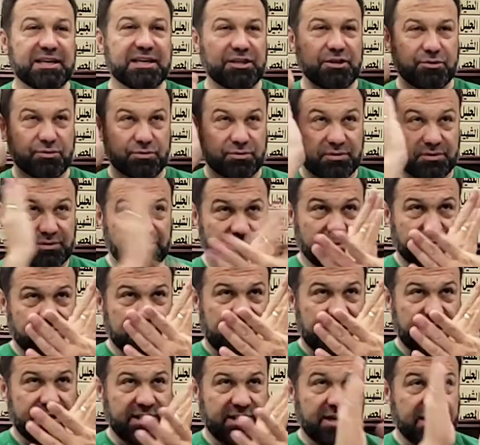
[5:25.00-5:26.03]
You
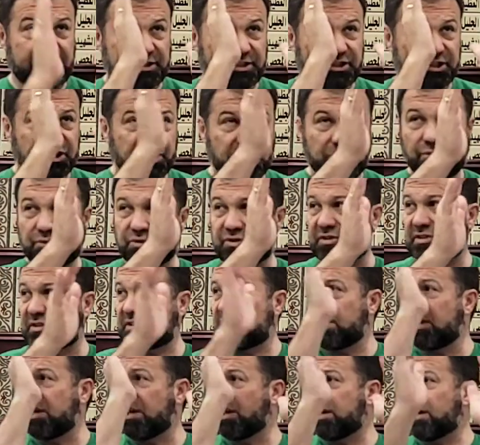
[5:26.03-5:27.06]
direct, you
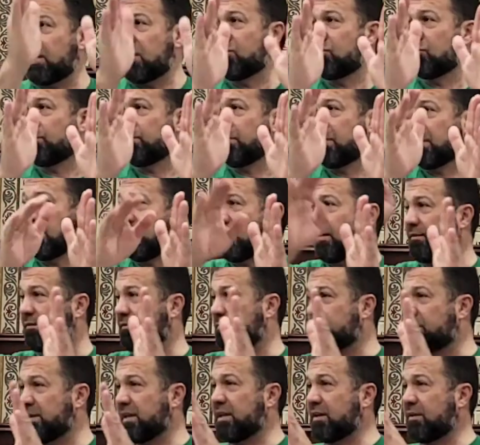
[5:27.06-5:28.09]
see, you
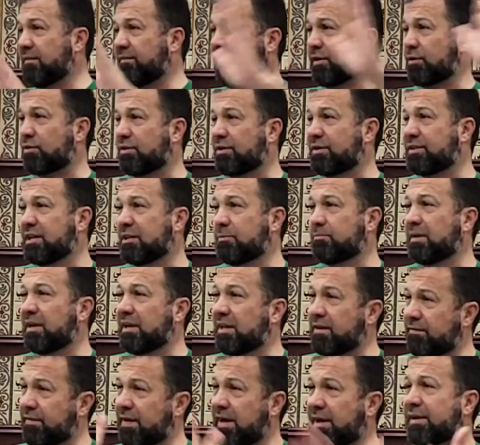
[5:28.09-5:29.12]
believe. Believer or
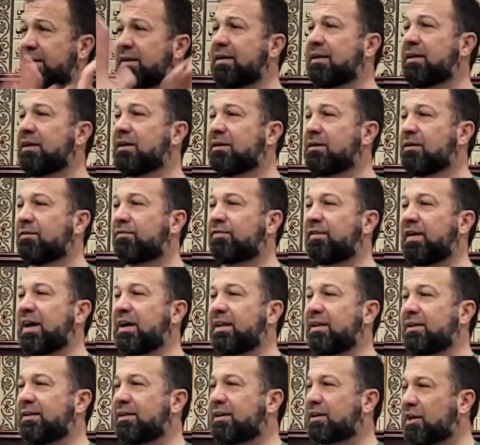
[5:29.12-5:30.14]
non-believer,
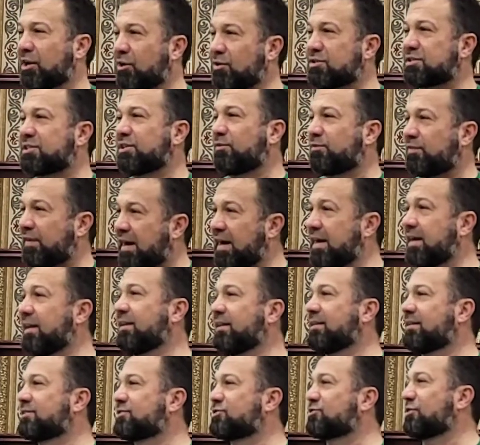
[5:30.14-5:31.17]
file, close the
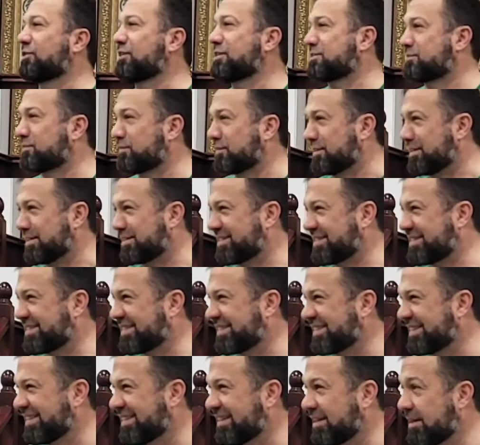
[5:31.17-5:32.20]
file, story is finished.
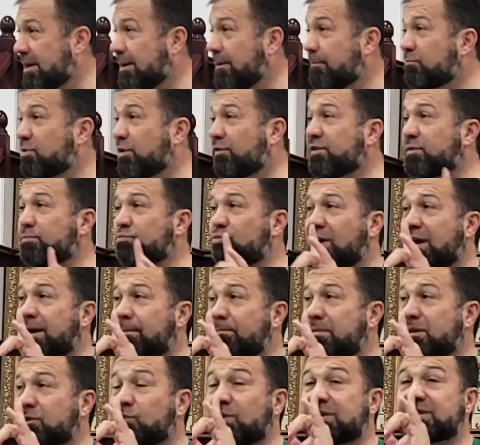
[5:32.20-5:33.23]
Prophet
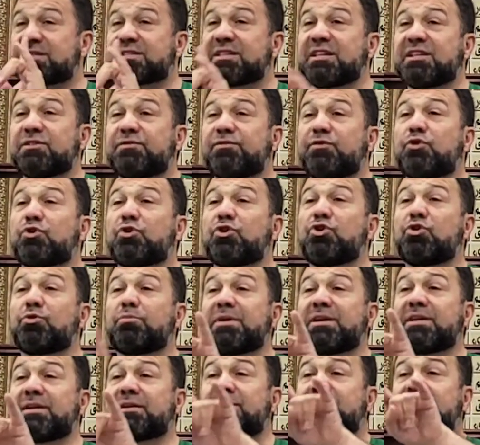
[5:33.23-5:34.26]
Muhammad was sent for
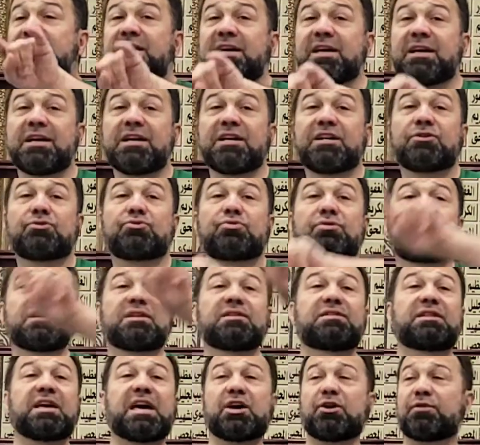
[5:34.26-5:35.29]
humanity to the
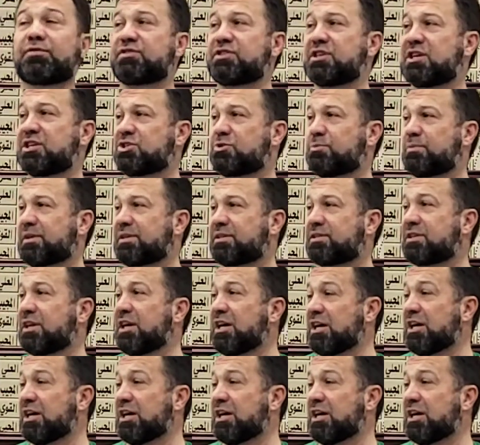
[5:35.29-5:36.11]
day of judgment.